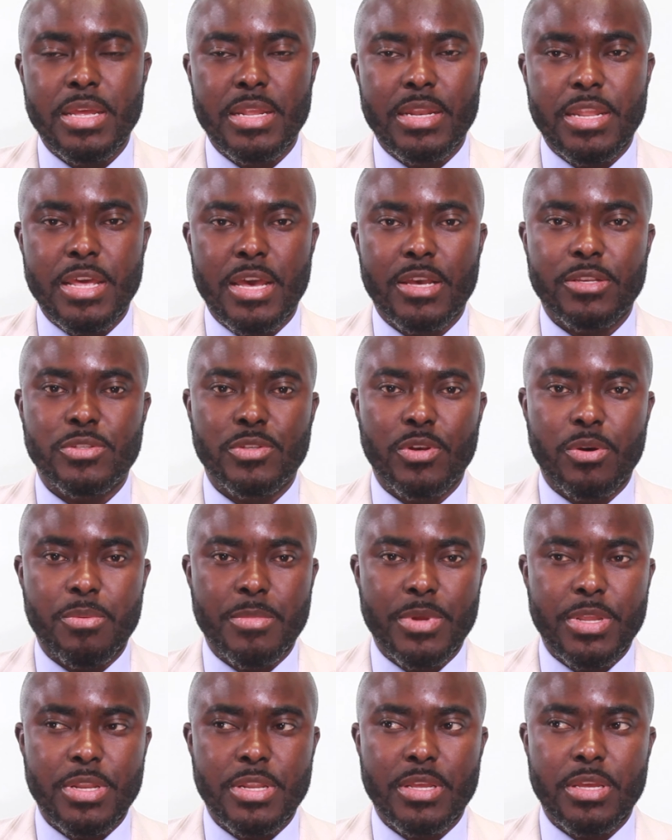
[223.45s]
There are so
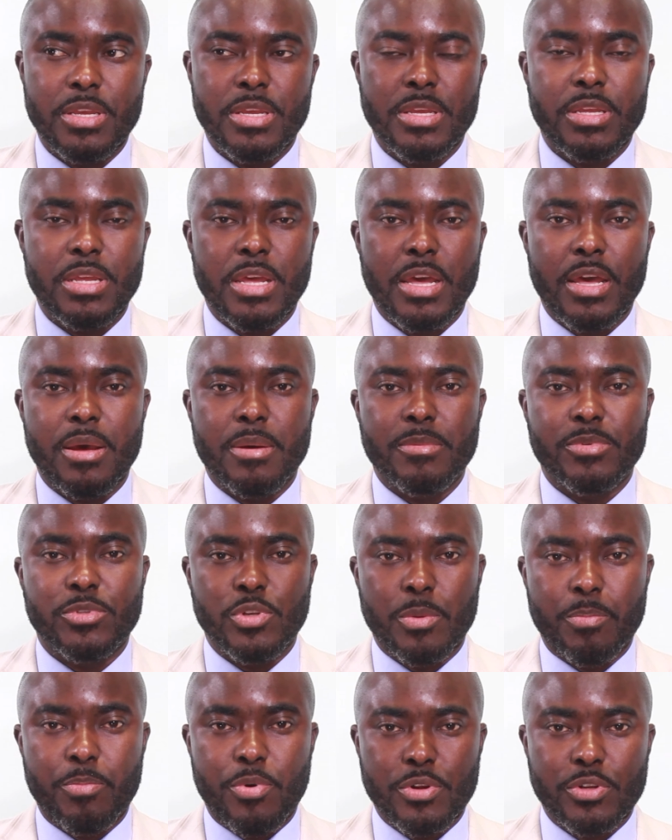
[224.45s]
many
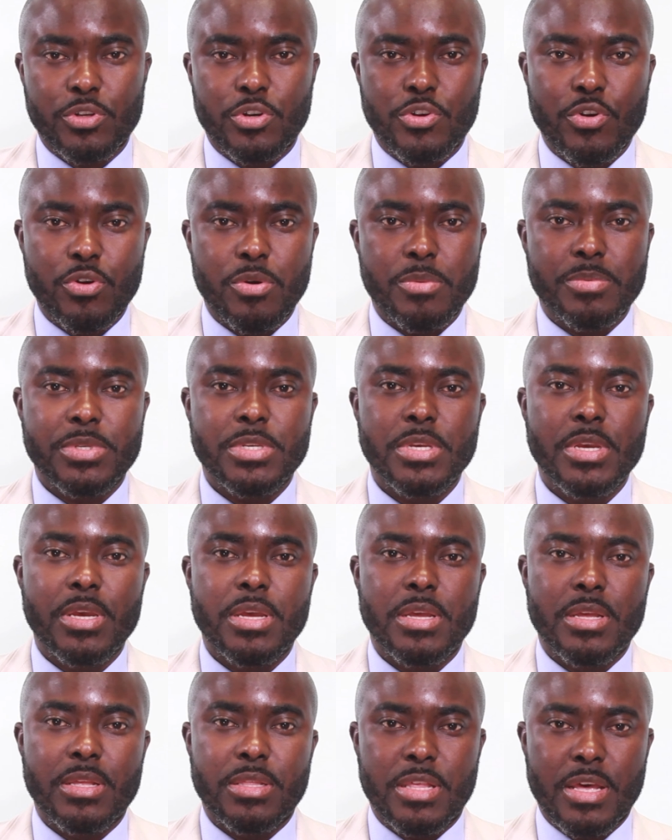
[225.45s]
support groups
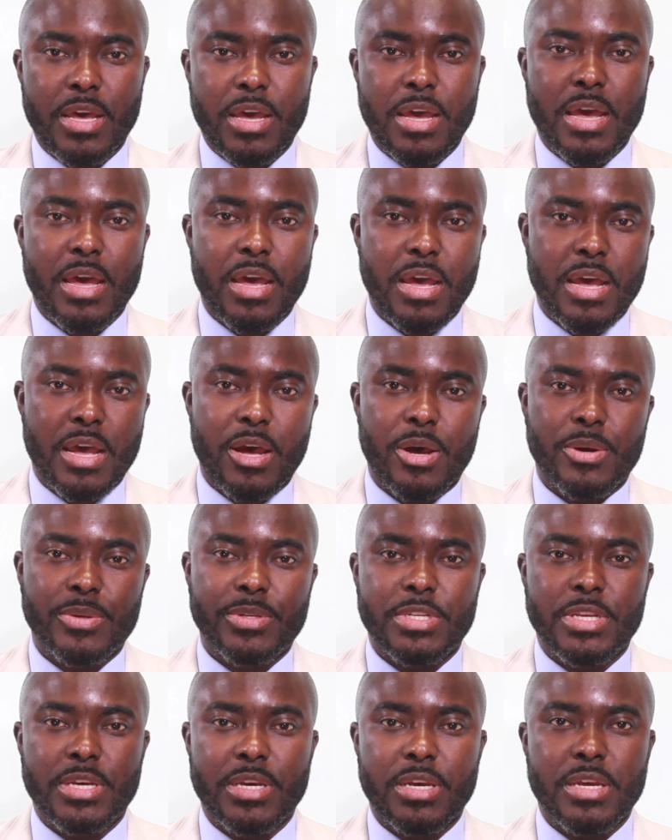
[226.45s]
that are
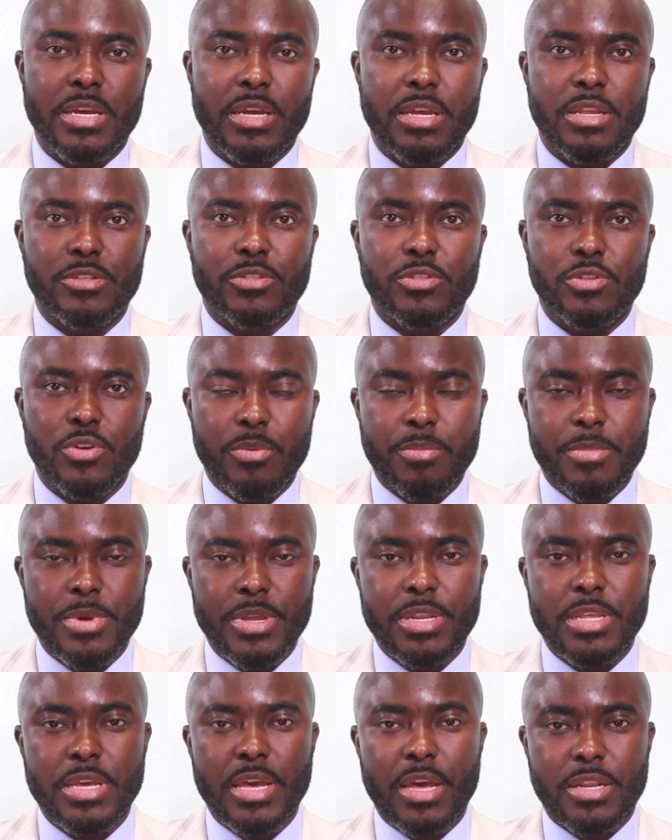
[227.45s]
out there and so
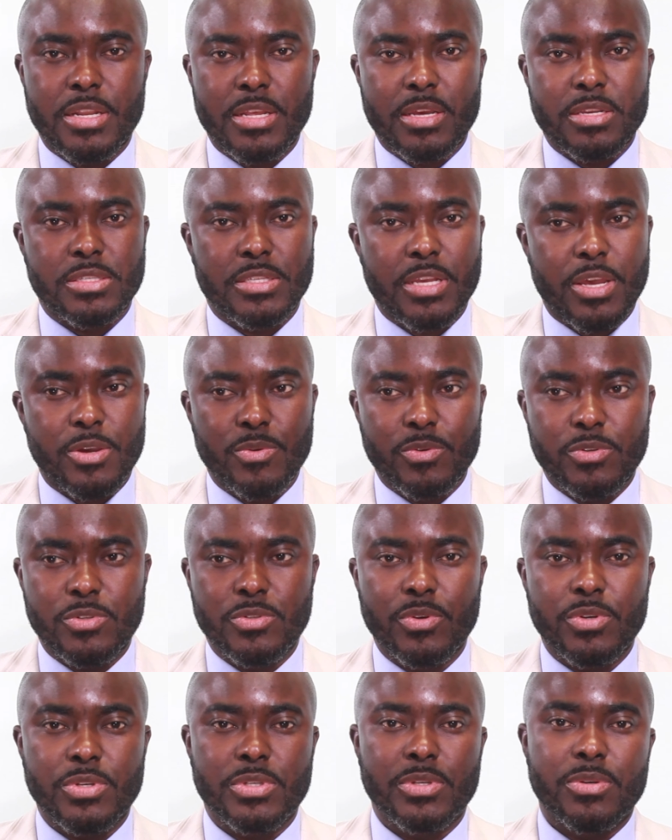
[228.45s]
many other
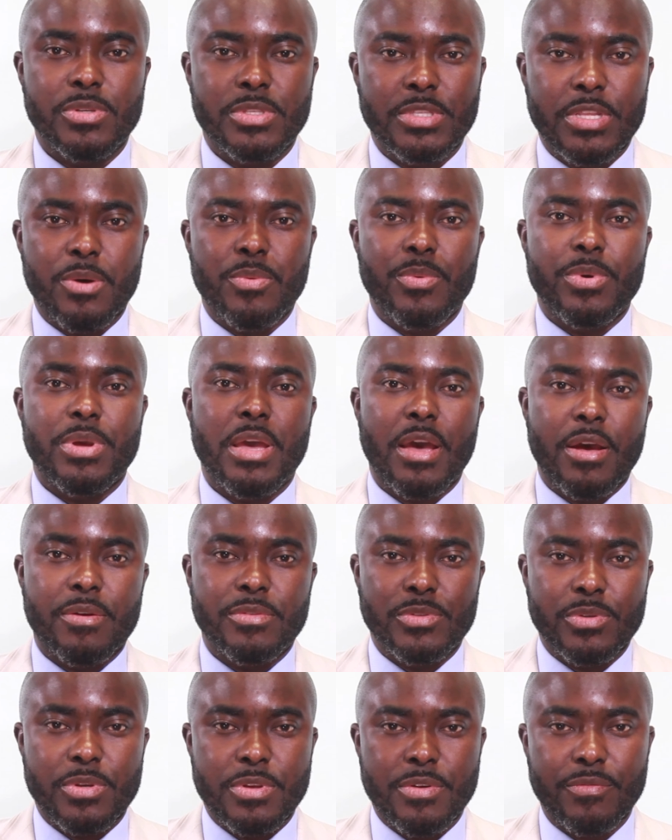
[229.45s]
psychosocials that we have
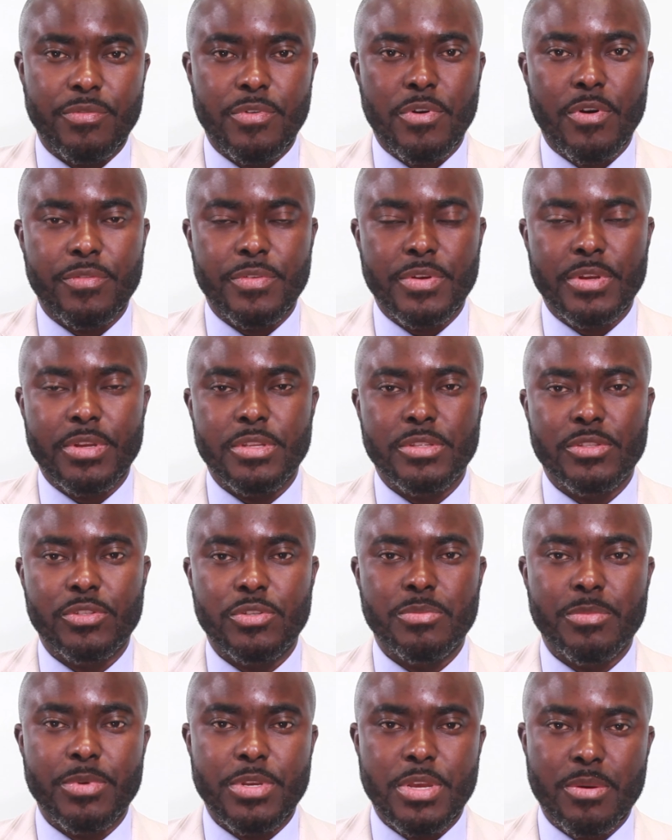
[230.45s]
to involve in
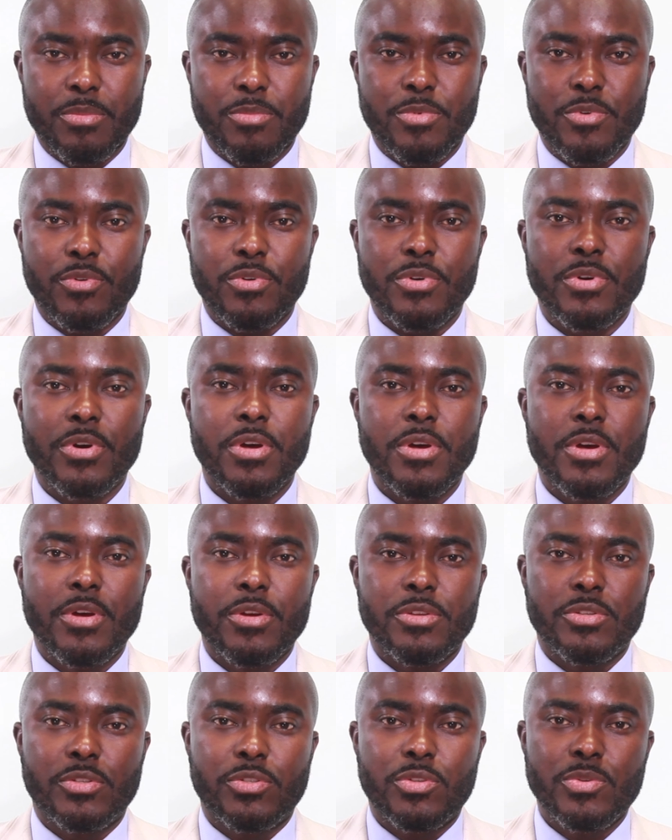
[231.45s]
to be able
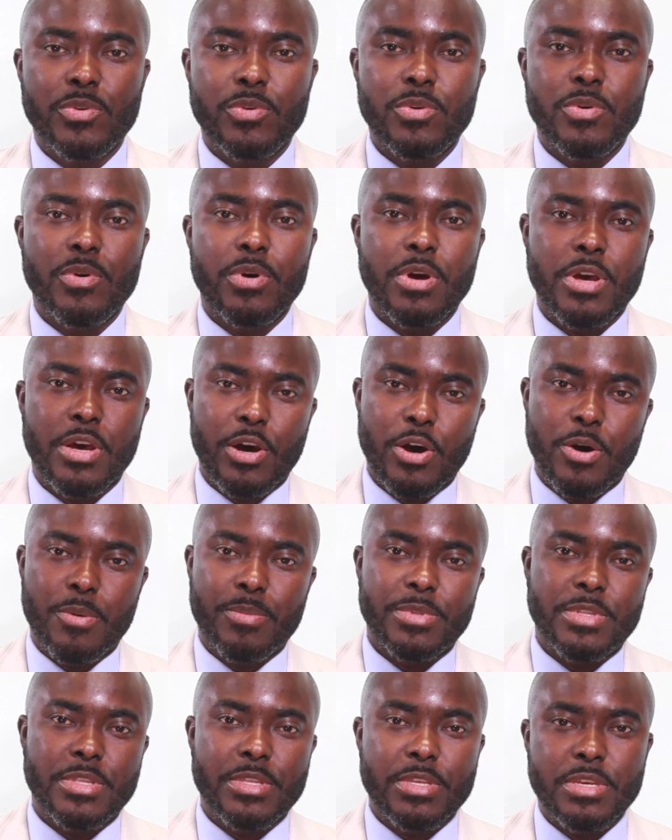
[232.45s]
to
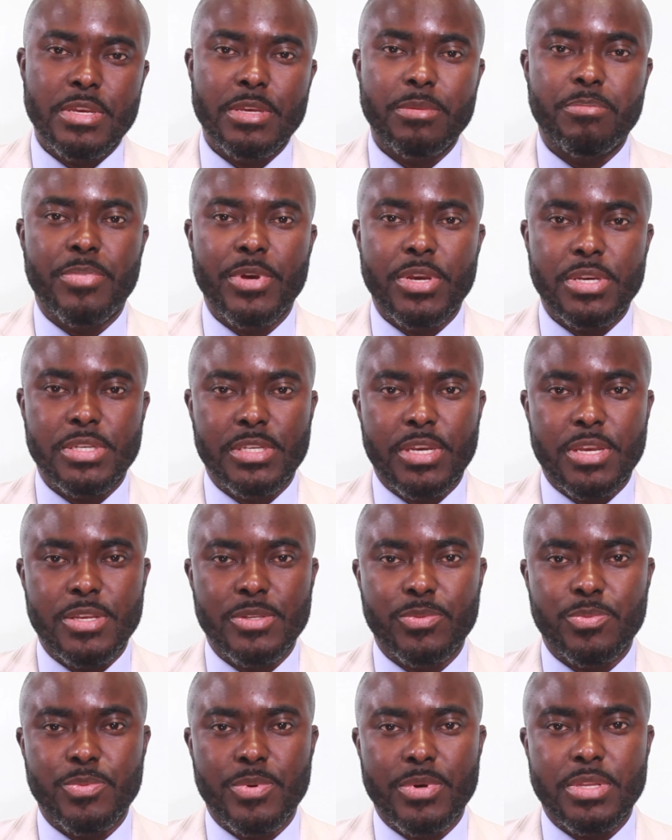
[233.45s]
help the
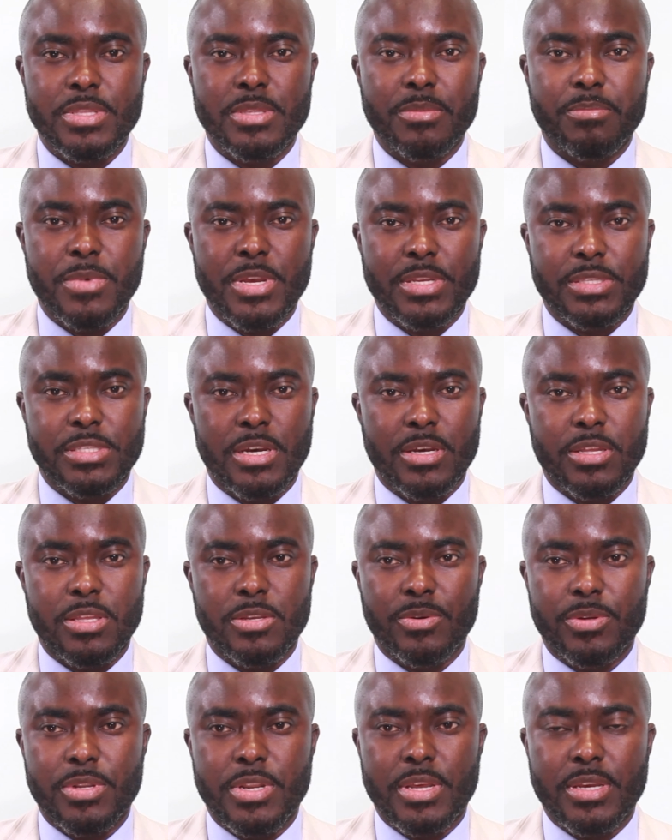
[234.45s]
patients with mental
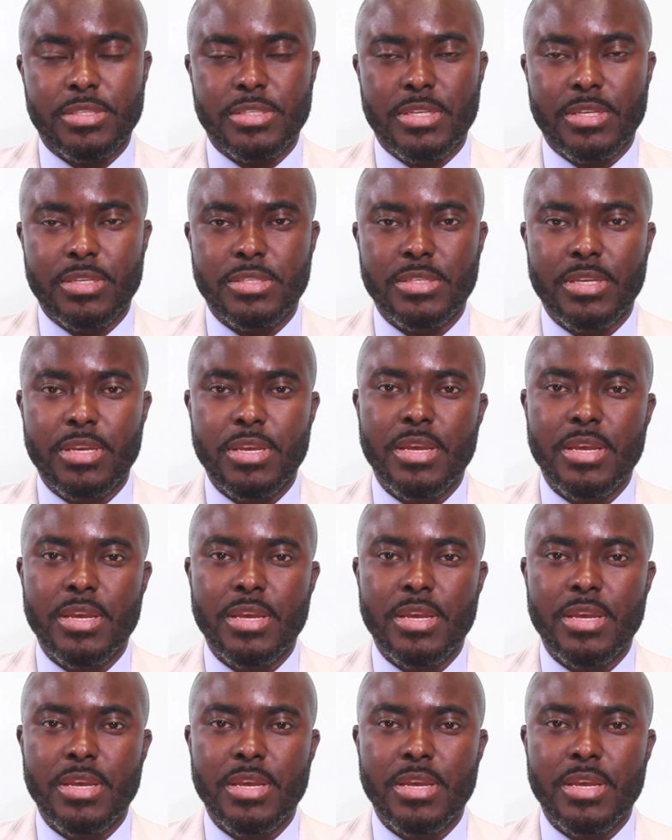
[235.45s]
illnesses.